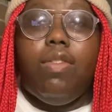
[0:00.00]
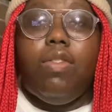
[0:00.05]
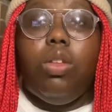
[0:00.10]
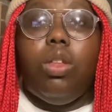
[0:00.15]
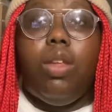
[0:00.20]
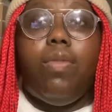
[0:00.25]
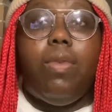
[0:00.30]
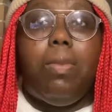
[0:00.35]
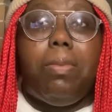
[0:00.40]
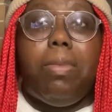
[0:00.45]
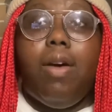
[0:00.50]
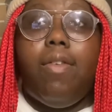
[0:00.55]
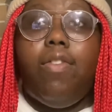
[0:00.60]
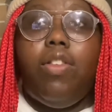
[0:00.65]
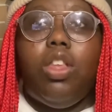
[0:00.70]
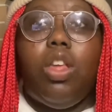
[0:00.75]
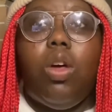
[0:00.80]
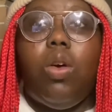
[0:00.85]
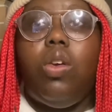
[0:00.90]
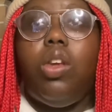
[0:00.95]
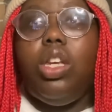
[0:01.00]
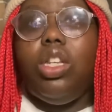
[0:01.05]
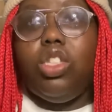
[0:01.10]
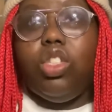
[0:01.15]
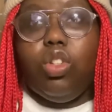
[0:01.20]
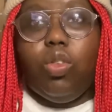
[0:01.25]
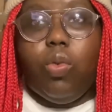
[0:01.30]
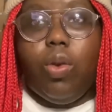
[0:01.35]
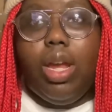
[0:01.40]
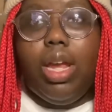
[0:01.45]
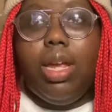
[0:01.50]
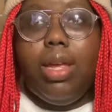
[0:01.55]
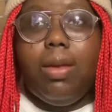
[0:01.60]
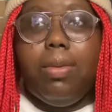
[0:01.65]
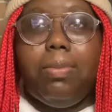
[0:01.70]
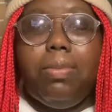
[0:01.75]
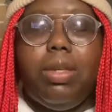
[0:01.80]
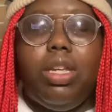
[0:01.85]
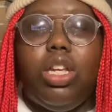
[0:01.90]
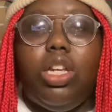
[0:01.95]
you live in Buffalo, it's great
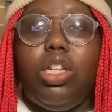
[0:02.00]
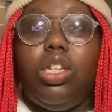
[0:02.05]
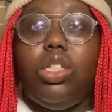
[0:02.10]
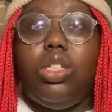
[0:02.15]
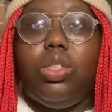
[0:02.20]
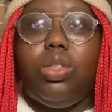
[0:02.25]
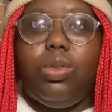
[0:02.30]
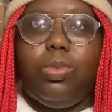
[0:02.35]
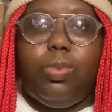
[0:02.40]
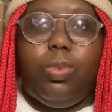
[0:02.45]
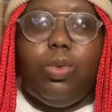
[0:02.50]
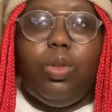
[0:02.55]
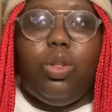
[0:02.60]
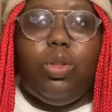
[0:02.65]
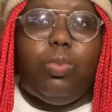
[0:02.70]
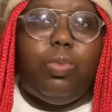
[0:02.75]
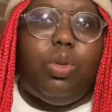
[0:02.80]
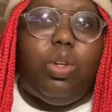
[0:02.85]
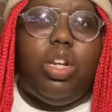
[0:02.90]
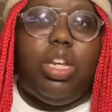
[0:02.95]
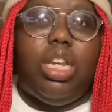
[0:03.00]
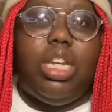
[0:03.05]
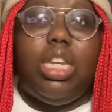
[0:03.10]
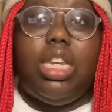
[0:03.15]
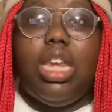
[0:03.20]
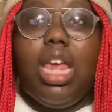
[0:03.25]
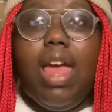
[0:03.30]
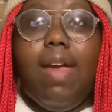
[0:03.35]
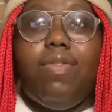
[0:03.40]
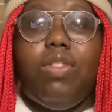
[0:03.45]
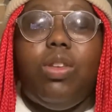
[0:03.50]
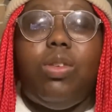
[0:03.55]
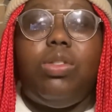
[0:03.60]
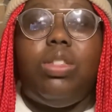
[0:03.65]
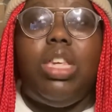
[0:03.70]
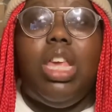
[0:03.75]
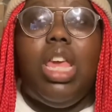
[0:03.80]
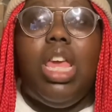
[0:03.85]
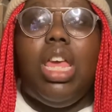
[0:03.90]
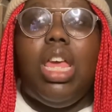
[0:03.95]
because we're going to get to have those
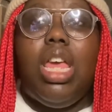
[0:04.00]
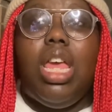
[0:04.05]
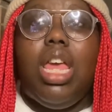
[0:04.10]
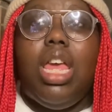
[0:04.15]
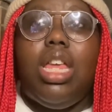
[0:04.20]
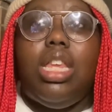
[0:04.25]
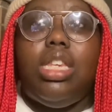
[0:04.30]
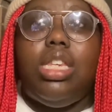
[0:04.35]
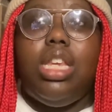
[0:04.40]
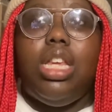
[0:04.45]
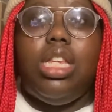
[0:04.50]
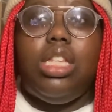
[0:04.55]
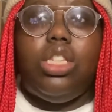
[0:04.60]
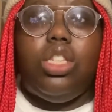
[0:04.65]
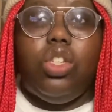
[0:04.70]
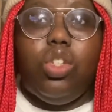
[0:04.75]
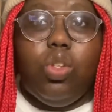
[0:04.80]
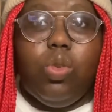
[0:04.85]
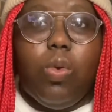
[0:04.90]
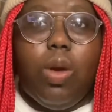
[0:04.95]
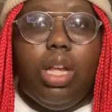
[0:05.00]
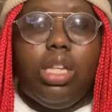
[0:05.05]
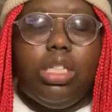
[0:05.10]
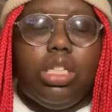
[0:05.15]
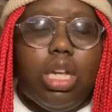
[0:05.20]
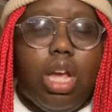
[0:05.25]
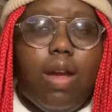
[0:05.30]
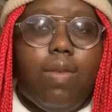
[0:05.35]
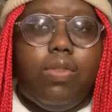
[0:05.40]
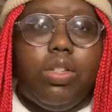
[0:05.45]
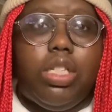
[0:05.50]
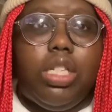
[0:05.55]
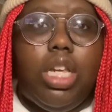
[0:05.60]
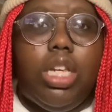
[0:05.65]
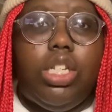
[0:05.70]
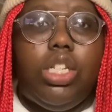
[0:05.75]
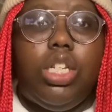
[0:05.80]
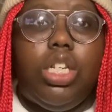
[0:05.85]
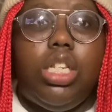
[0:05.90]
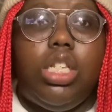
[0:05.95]
intense, nuanced
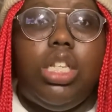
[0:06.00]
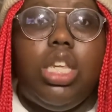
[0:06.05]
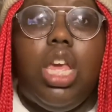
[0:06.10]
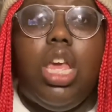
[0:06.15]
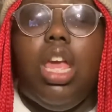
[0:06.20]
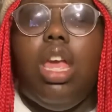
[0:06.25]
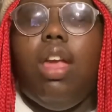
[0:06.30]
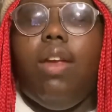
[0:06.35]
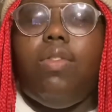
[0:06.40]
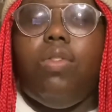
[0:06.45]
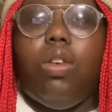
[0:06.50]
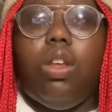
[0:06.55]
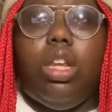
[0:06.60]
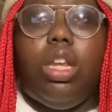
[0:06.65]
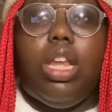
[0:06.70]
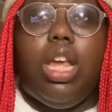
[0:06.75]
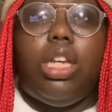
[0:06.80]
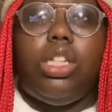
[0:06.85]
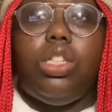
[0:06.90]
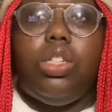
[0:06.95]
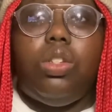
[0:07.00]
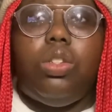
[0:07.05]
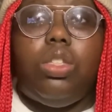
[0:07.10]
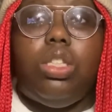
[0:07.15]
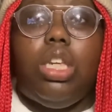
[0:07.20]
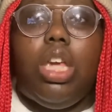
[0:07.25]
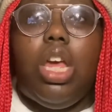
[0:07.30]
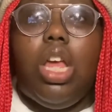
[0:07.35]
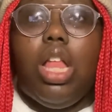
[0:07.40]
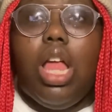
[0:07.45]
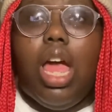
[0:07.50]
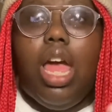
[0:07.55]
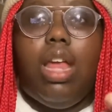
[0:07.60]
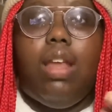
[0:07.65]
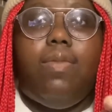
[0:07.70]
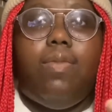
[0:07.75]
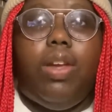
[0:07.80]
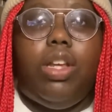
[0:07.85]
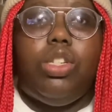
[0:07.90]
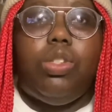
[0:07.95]
conversations. If you're on a national scale, I
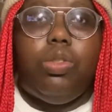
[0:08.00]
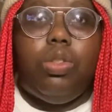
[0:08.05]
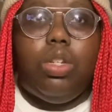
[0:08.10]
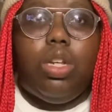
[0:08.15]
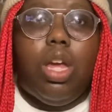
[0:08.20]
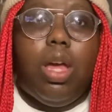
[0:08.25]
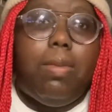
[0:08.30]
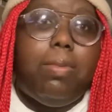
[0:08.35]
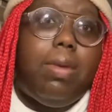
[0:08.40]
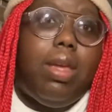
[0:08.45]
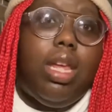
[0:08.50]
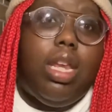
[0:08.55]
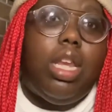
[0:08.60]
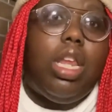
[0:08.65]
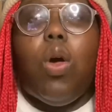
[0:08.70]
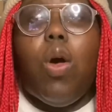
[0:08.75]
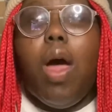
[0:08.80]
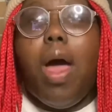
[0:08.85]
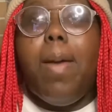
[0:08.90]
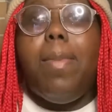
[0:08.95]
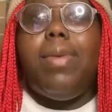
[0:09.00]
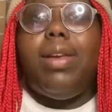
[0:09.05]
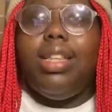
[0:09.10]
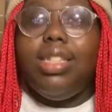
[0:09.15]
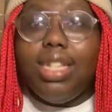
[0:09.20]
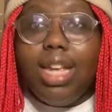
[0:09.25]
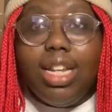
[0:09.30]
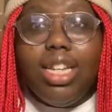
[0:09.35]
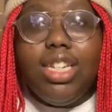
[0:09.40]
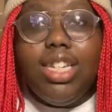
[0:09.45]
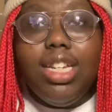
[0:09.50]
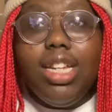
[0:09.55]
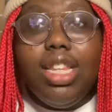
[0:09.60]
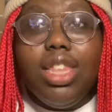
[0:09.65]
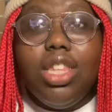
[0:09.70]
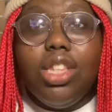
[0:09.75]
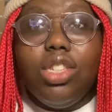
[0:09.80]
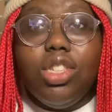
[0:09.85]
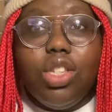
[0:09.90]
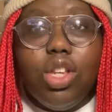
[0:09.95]
invite you to come in. I'm excited to get
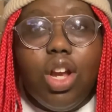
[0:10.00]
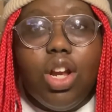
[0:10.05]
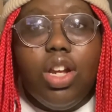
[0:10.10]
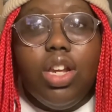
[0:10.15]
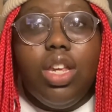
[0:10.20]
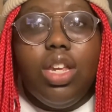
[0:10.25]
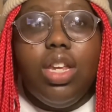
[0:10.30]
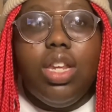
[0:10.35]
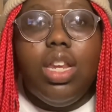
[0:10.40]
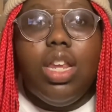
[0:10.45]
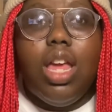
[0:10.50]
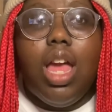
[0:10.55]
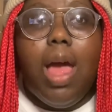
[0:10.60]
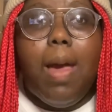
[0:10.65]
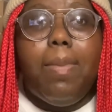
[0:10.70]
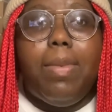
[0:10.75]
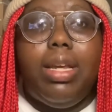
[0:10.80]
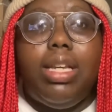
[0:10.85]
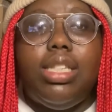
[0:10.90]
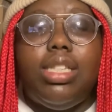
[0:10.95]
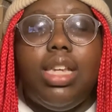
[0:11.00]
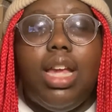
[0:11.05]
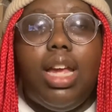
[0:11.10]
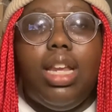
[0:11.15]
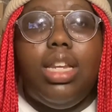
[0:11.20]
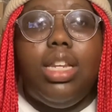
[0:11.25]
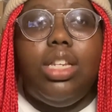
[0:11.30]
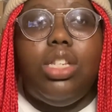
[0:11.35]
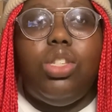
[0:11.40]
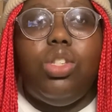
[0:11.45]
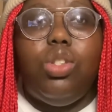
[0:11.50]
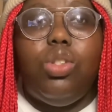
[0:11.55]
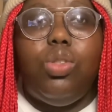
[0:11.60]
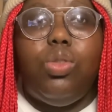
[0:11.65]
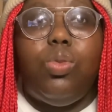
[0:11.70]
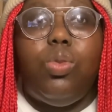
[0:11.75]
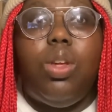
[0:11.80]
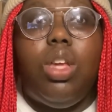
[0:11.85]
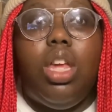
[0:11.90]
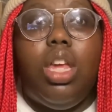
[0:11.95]
this started. I'm excited
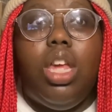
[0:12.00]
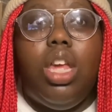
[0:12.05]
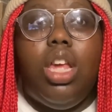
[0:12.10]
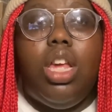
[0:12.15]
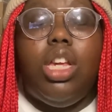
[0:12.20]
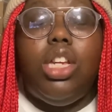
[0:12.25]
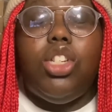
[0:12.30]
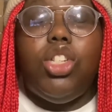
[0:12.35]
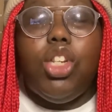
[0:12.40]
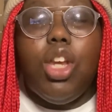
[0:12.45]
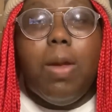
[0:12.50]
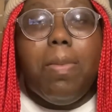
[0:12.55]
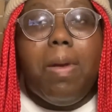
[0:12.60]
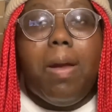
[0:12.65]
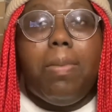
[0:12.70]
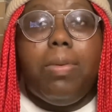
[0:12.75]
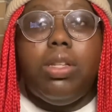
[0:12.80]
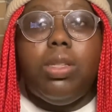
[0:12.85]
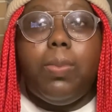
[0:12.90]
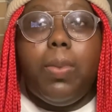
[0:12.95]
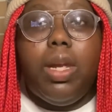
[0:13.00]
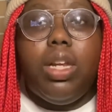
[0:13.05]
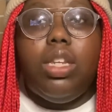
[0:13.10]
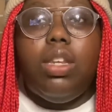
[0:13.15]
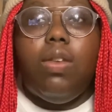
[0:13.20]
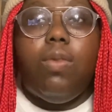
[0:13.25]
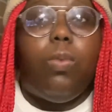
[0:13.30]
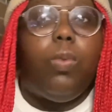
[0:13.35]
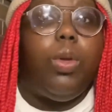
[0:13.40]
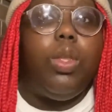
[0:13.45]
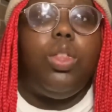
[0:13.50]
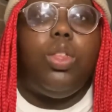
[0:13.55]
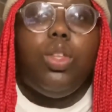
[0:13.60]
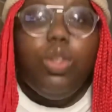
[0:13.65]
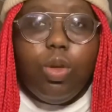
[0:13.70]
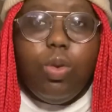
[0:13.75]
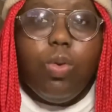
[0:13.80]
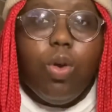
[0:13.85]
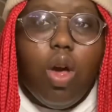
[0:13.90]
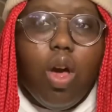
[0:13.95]
to share my perspective with
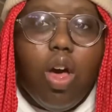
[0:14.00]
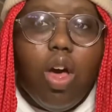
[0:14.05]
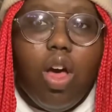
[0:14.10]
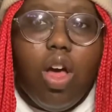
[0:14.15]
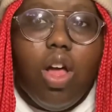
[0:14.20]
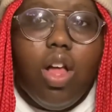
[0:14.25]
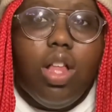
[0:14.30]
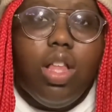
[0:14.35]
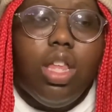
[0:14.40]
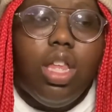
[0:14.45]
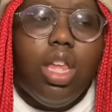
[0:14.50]
you all.